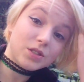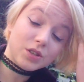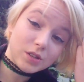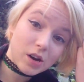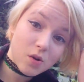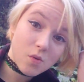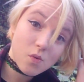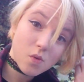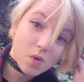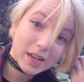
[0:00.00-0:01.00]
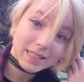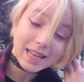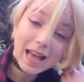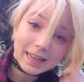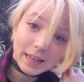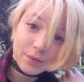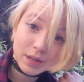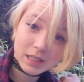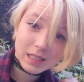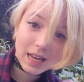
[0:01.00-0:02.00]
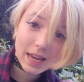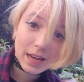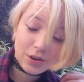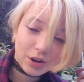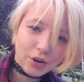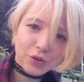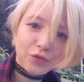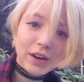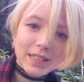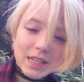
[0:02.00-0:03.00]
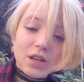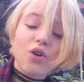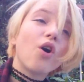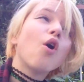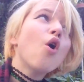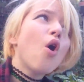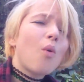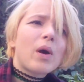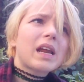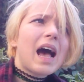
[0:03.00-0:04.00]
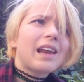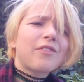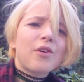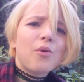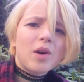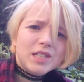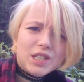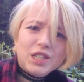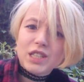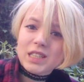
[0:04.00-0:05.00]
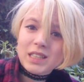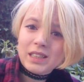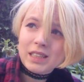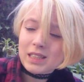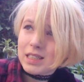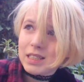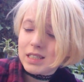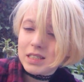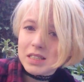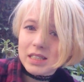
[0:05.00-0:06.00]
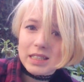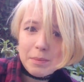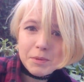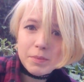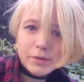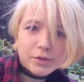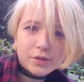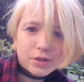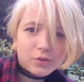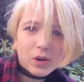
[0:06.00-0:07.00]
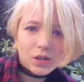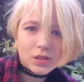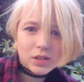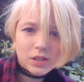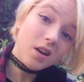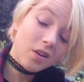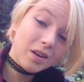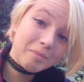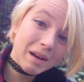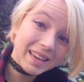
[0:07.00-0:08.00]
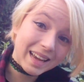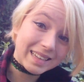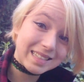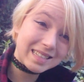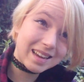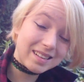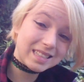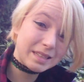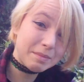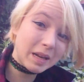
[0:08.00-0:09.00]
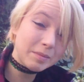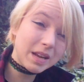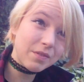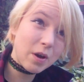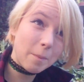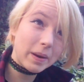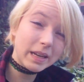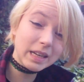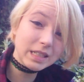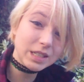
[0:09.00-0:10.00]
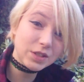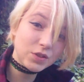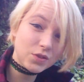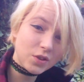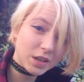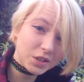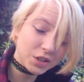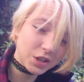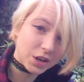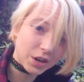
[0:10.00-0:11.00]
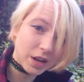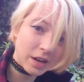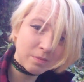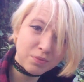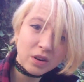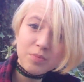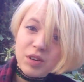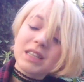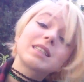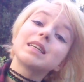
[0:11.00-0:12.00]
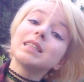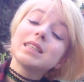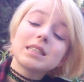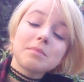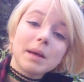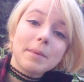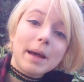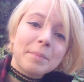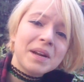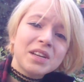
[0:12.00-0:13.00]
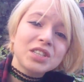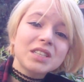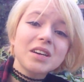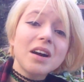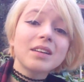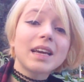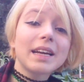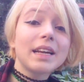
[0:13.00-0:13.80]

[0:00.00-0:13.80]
to know exactly what to say, or how to phrase it, or what kind of question is acceptable to us. Or in my case, I sometimes have a completely structured, an appropriate sentence in my mind, but I just can't